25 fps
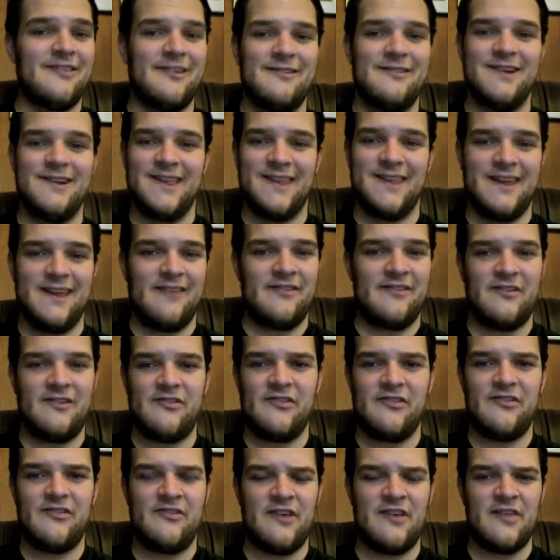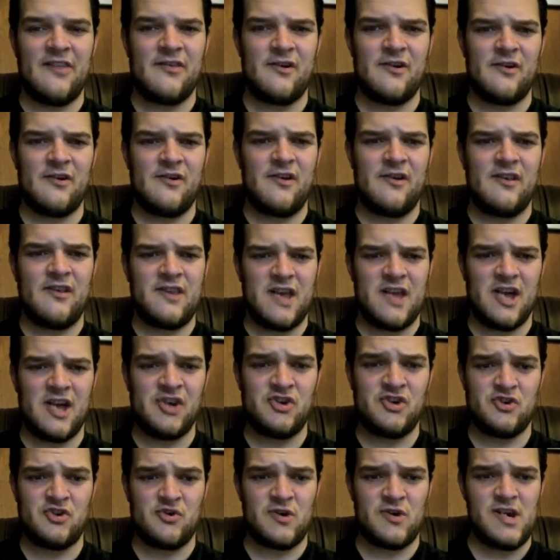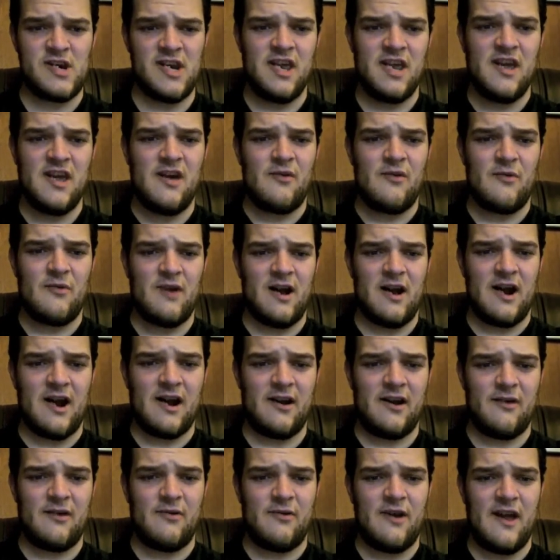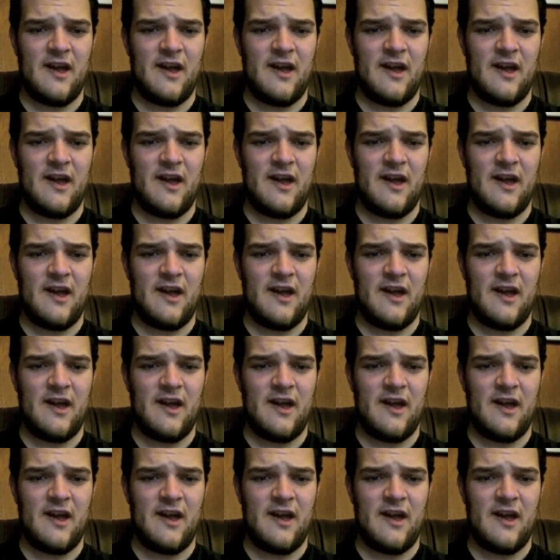It really is. It's a Southern country rock,